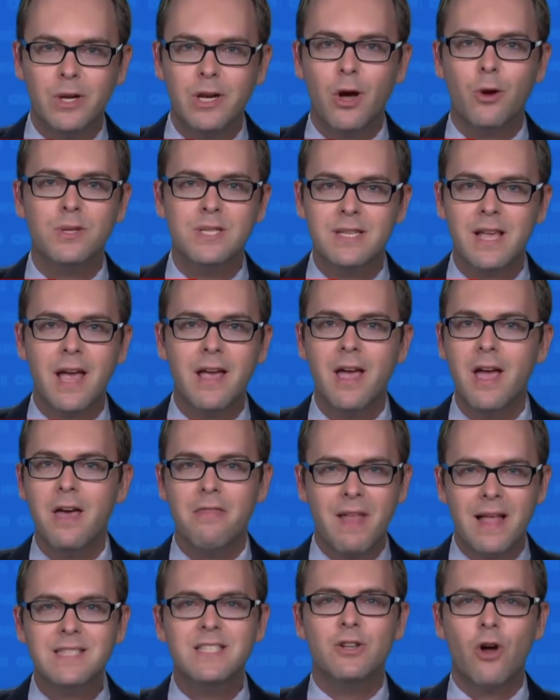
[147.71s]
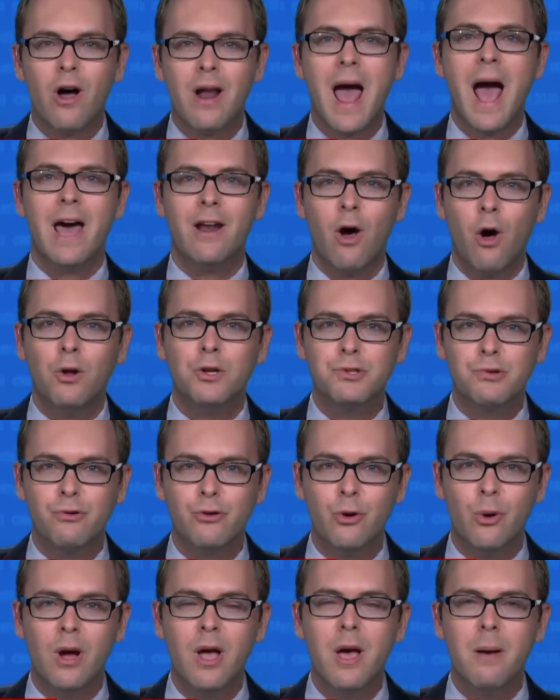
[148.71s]
we know say that's not at all
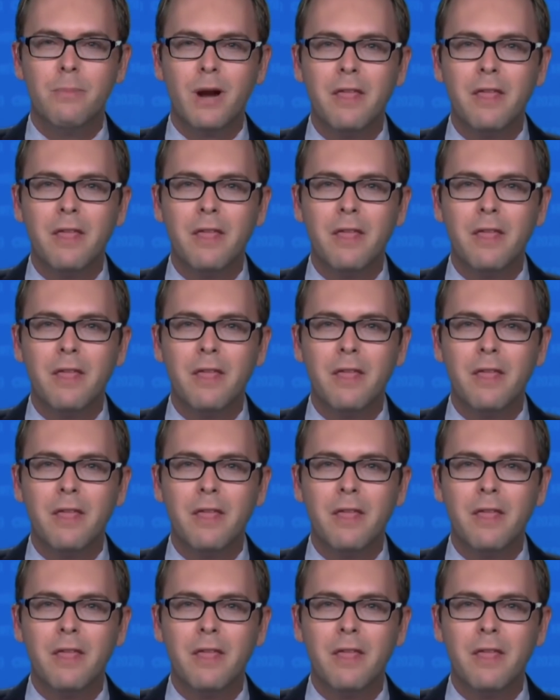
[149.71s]
true.